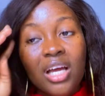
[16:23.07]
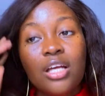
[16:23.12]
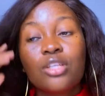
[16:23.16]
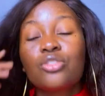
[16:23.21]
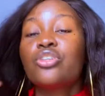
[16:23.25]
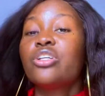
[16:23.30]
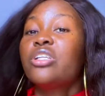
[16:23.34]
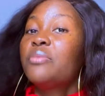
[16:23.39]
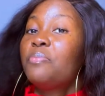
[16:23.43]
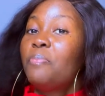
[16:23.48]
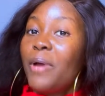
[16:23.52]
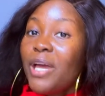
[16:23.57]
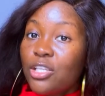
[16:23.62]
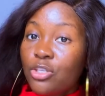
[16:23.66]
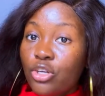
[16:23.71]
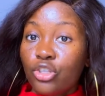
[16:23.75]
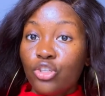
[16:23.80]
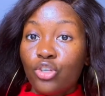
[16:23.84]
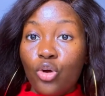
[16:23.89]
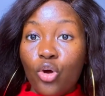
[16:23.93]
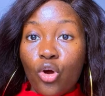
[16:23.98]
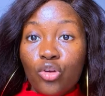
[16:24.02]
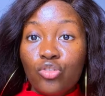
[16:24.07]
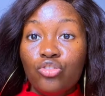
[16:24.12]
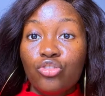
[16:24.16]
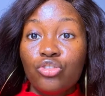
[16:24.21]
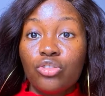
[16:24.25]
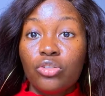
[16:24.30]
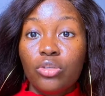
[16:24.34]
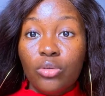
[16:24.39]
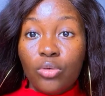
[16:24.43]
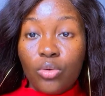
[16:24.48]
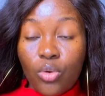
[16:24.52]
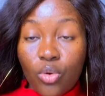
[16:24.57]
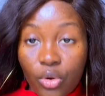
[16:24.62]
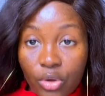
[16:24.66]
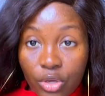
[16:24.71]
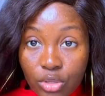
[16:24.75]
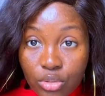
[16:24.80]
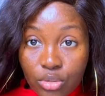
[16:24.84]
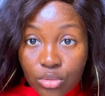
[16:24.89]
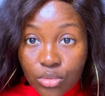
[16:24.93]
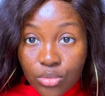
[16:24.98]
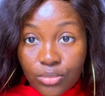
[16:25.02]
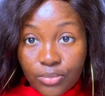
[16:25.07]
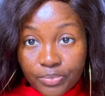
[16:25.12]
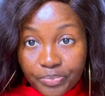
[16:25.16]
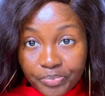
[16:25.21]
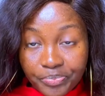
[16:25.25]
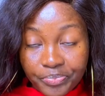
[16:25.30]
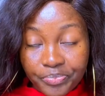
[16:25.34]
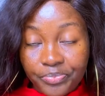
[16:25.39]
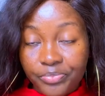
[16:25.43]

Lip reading: So depending on the country you're going to,